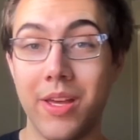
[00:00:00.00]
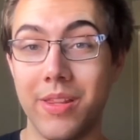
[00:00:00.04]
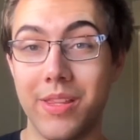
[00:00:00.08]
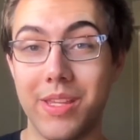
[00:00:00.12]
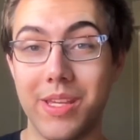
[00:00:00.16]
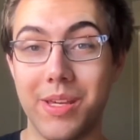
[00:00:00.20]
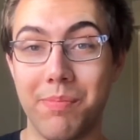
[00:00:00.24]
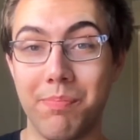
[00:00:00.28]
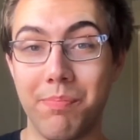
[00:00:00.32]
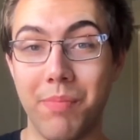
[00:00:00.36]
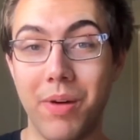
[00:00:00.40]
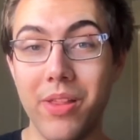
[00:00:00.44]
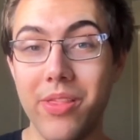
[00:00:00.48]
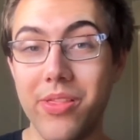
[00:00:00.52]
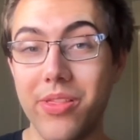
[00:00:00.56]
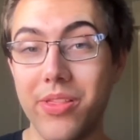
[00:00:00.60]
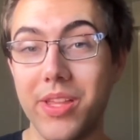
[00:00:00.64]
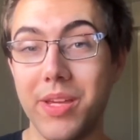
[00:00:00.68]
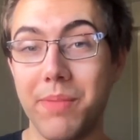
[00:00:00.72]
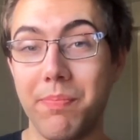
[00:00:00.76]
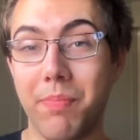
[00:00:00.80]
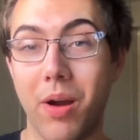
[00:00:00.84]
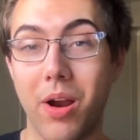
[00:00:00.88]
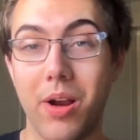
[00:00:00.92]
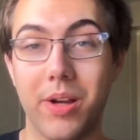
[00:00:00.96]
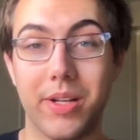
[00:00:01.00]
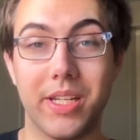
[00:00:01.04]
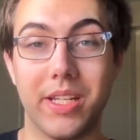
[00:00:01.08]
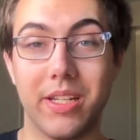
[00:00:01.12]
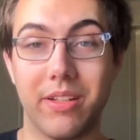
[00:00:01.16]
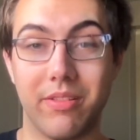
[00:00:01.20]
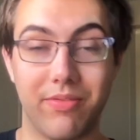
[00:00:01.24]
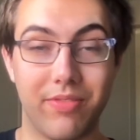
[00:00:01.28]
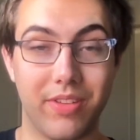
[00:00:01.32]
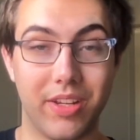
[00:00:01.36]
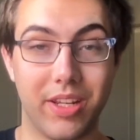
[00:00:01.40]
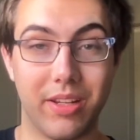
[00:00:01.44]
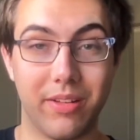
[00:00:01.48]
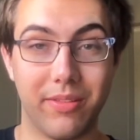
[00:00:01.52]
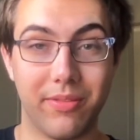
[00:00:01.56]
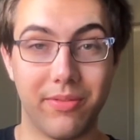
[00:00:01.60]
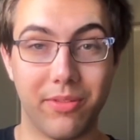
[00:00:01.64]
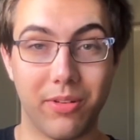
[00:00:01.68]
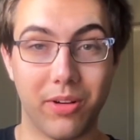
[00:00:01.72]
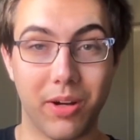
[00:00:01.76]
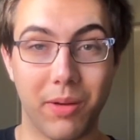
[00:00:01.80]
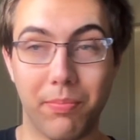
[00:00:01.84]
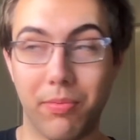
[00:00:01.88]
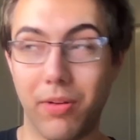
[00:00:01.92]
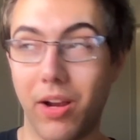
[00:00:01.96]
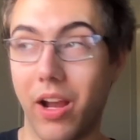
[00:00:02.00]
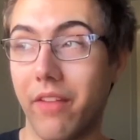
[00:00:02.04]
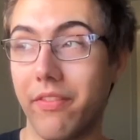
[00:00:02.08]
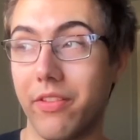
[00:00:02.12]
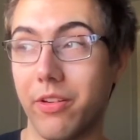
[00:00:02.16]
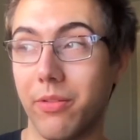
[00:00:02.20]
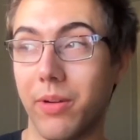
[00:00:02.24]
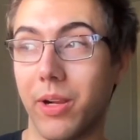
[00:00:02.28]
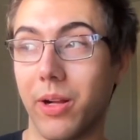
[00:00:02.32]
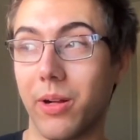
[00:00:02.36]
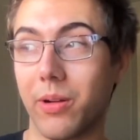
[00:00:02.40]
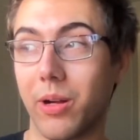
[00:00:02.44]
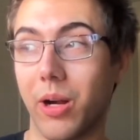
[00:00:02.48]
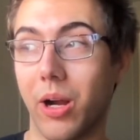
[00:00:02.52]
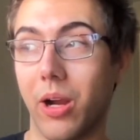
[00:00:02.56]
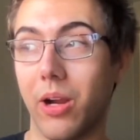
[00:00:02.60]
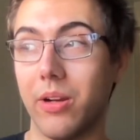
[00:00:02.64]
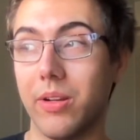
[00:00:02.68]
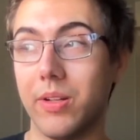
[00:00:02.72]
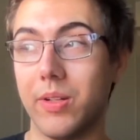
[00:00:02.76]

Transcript: The monthly parking fee for a private rail car